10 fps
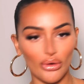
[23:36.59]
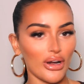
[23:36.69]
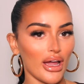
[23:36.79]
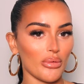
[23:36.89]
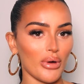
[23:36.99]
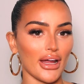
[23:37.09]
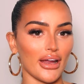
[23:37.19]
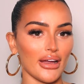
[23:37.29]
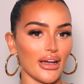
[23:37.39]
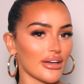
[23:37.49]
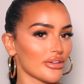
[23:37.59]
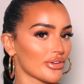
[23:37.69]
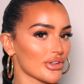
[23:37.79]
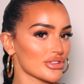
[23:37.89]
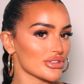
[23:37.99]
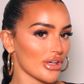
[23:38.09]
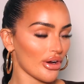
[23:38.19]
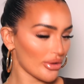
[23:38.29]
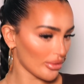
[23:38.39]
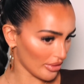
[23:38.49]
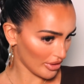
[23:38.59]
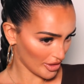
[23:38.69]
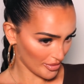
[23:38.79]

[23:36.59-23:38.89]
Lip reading: lightweight and it feels so,